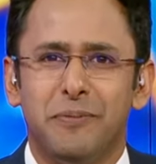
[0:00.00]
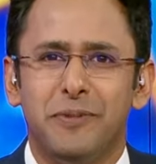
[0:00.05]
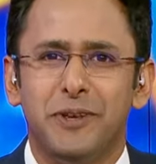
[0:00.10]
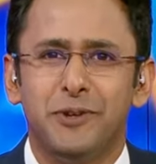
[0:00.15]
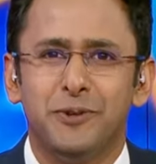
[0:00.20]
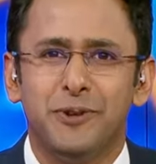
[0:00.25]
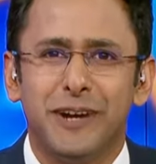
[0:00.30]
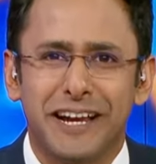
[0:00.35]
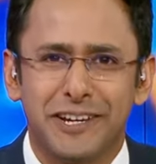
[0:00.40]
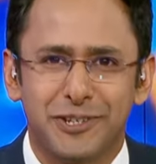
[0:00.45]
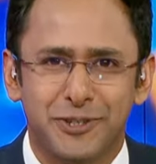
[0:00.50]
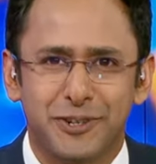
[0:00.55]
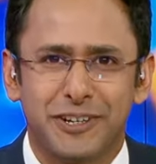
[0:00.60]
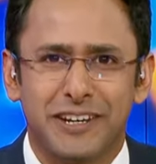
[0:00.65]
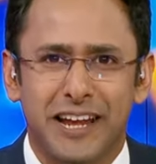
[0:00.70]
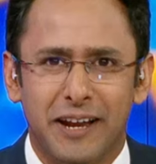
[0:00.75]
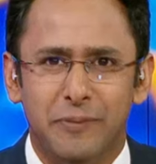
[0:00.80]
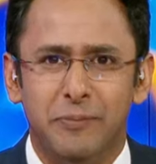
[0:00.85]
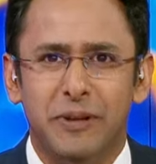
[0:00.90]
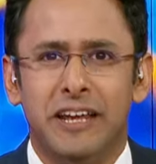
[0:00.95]
Maybe you guys should
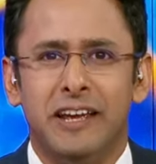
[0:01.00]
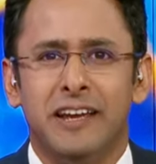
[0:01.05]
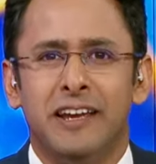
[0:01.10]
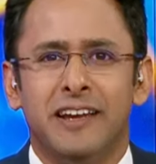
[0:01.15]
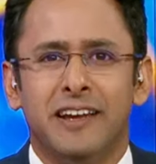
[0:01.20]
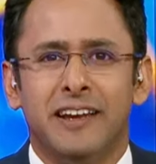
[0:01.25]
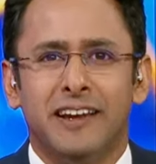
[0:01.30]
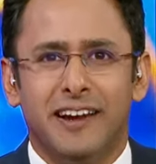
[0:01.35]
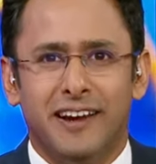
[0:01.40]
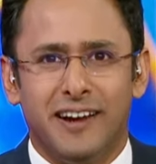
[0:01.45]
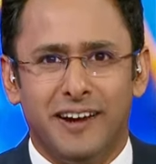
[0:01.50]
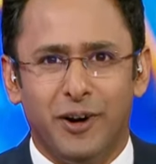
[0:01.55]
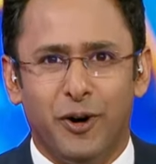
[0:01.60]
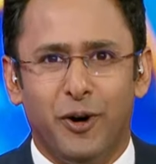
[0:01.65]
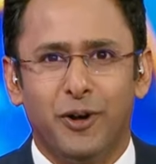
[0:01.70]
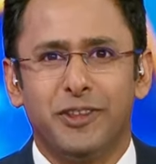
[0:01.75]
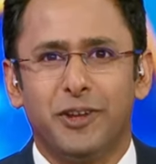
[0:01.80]
tell me uh,